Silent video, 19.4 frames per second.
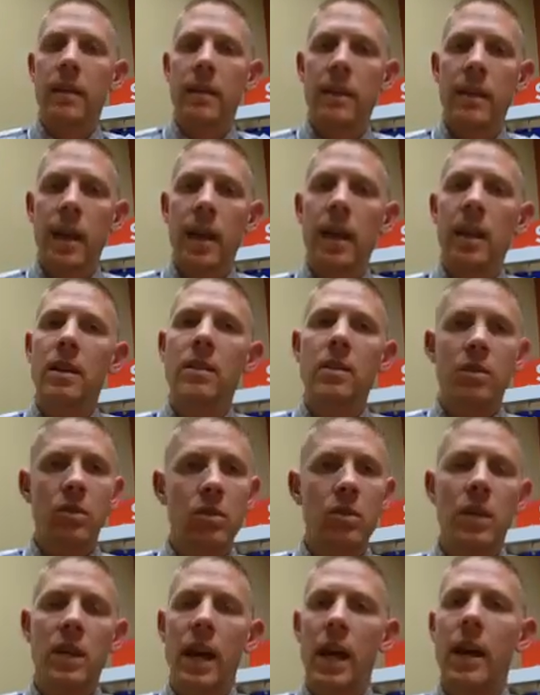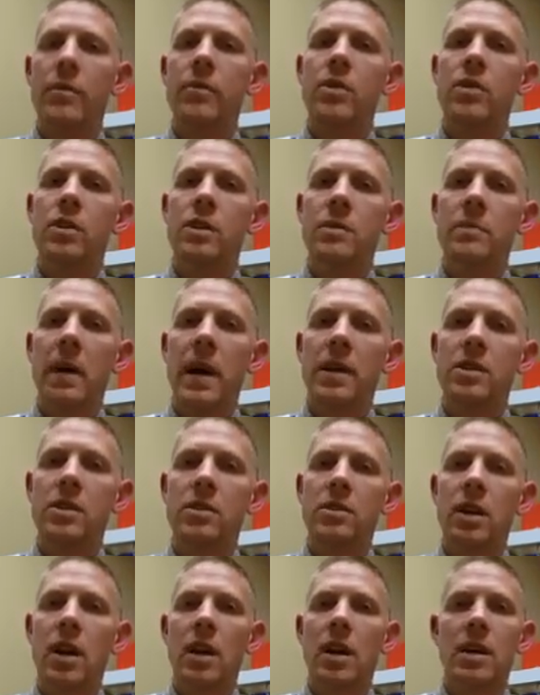Then you can have your
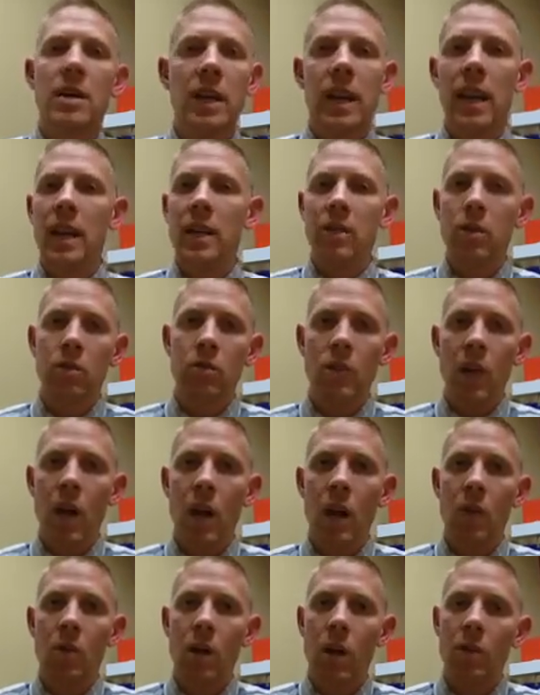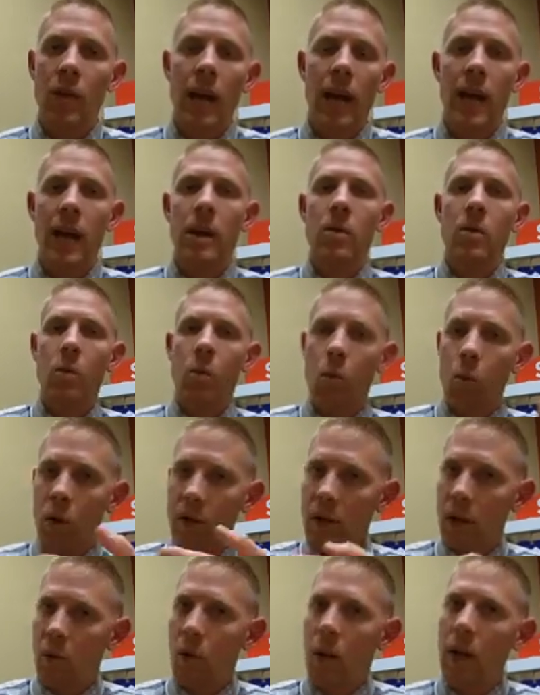inspection done and you'll know, okay,
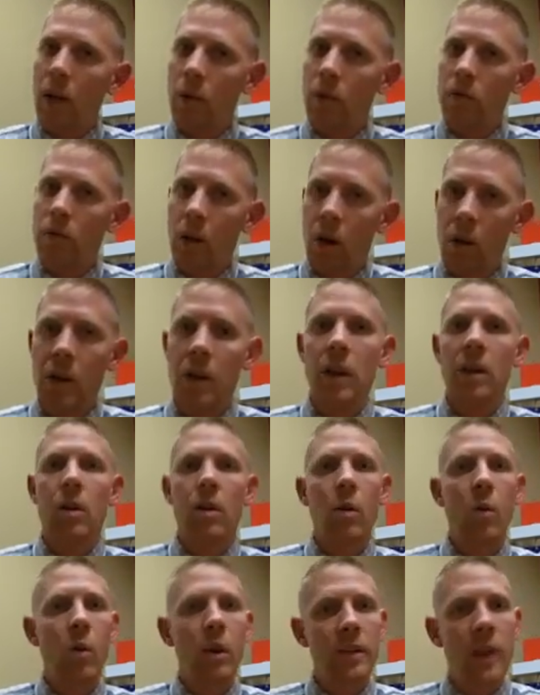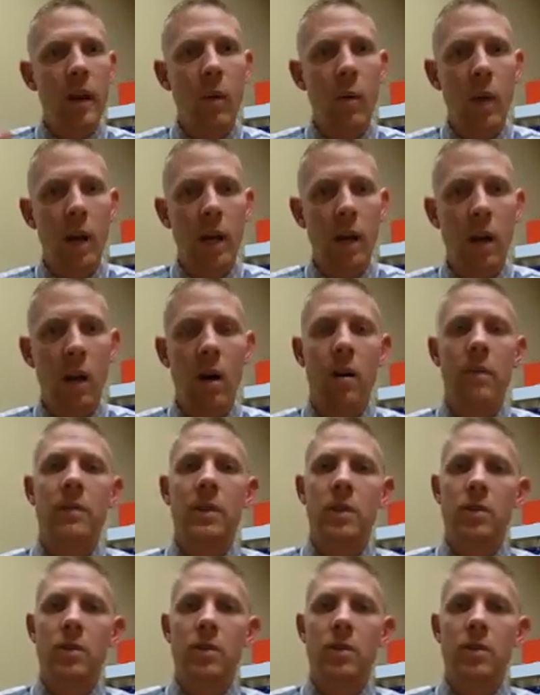was I right on target or was I way off?